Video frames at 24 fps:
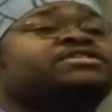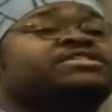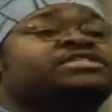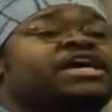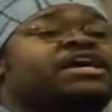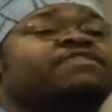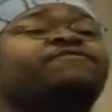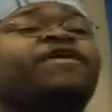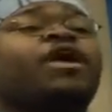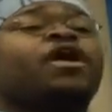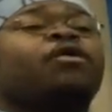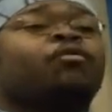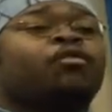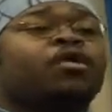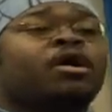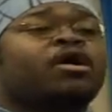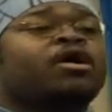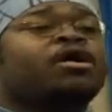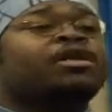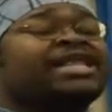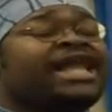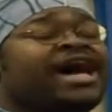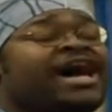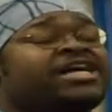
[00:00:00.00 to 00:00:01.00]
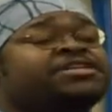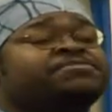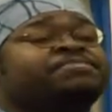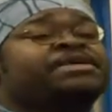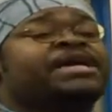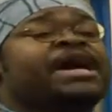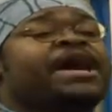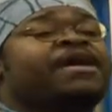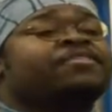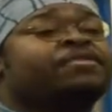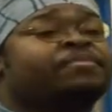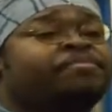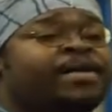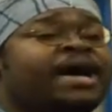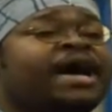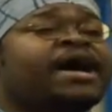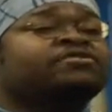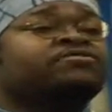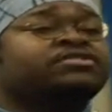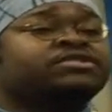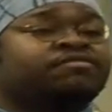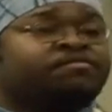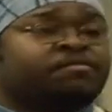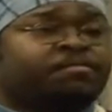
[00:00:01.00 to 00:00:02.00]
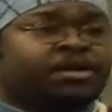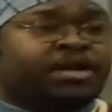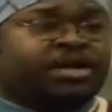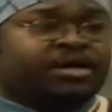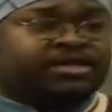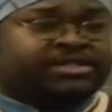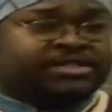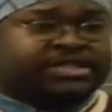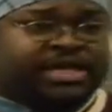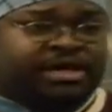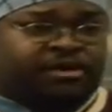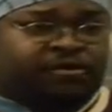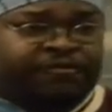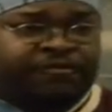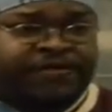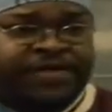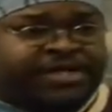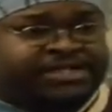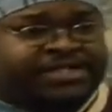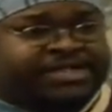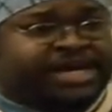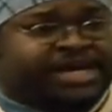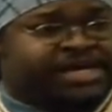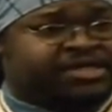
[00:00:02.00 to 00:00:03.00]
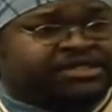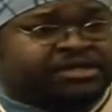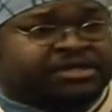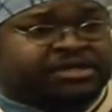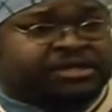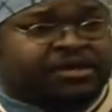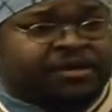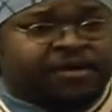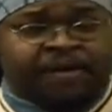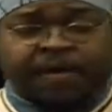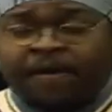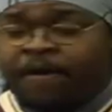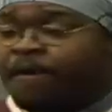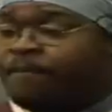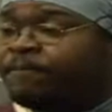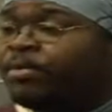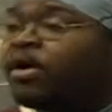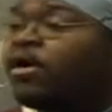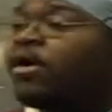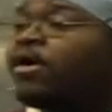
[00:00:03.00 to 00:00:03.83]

to save our world lies beyond the boundaries of America's ghetto fantasia. But